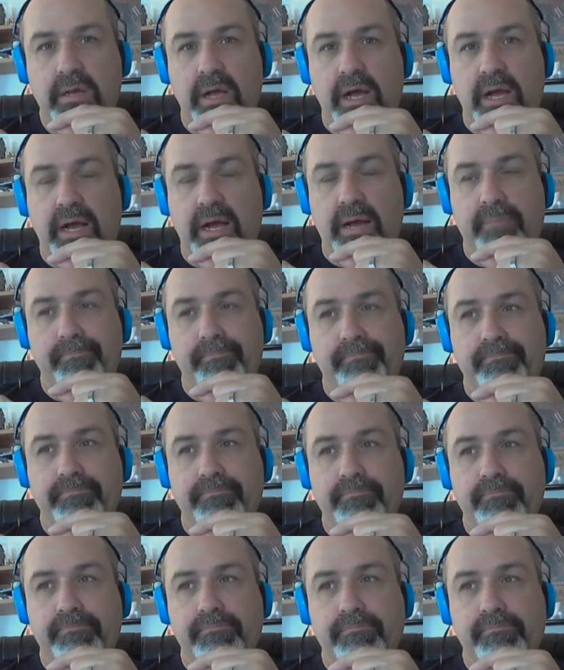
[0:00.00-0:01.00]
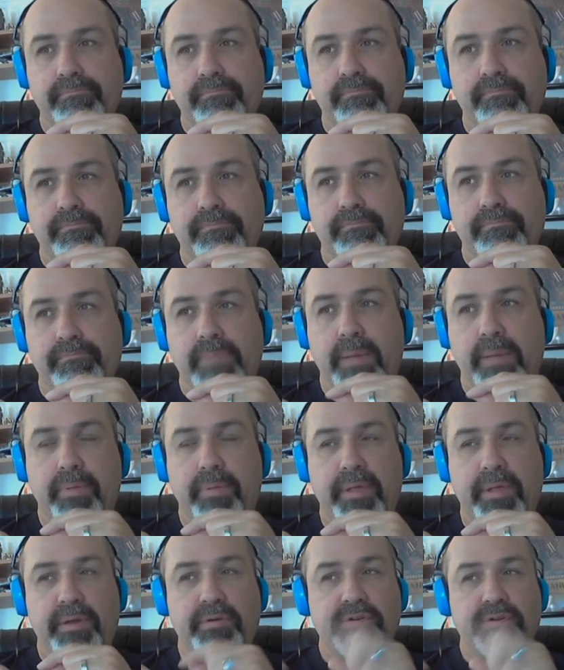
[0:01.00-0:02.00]
Um, my
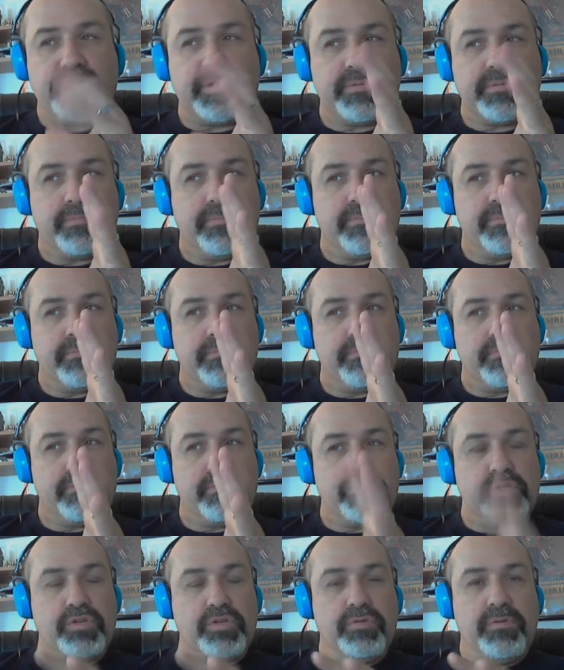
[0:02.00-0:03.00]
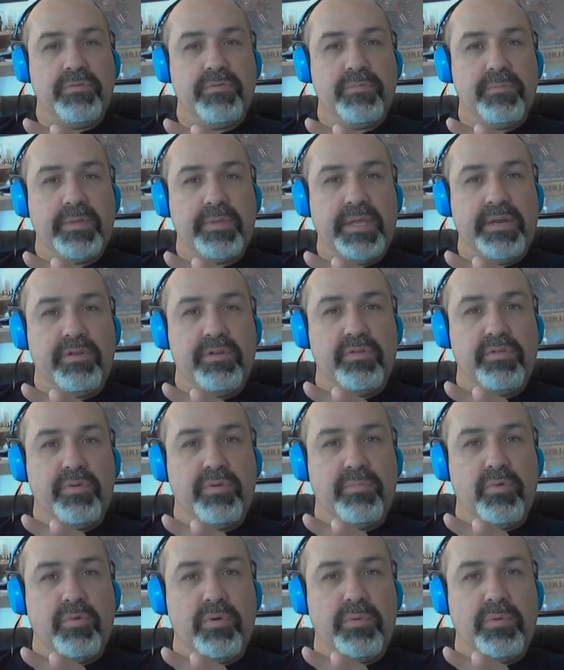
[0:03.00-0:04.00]
players, two of them lean a
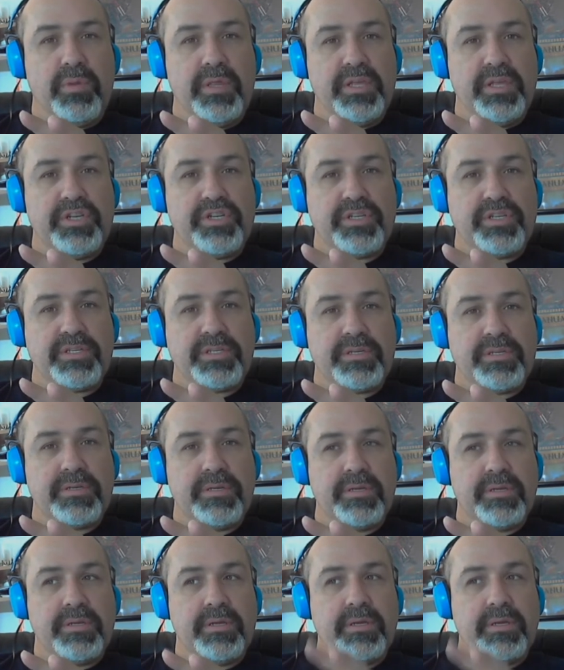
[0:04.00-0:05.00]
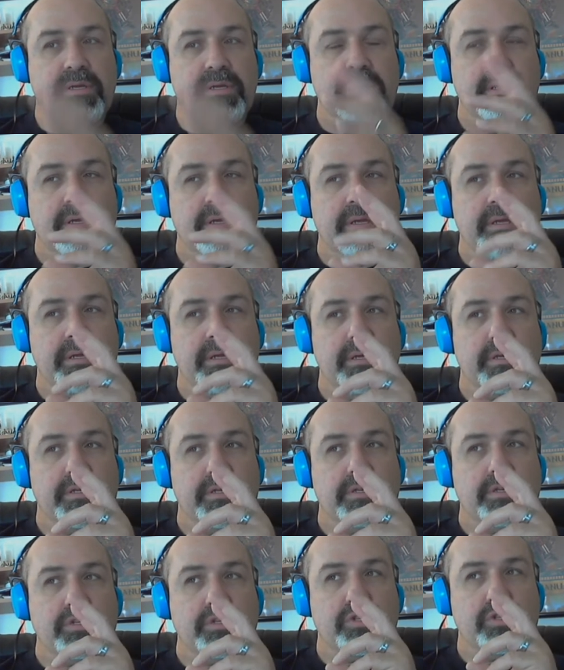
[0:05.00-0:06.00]
little more religious,
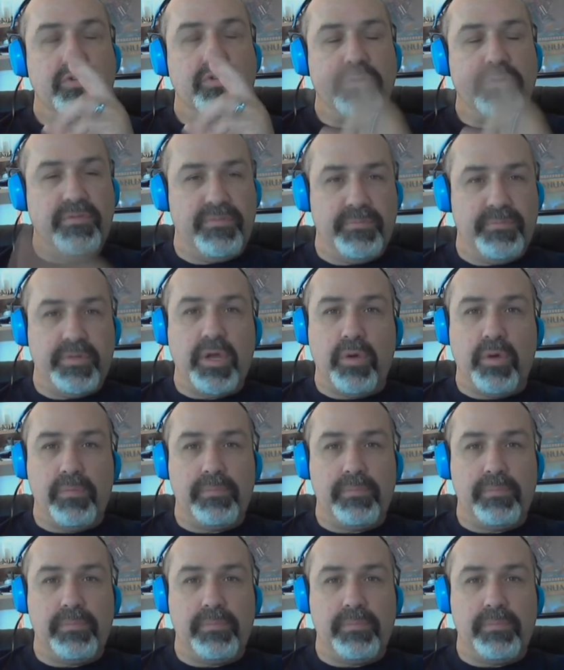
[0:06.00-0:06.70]
two of them don't.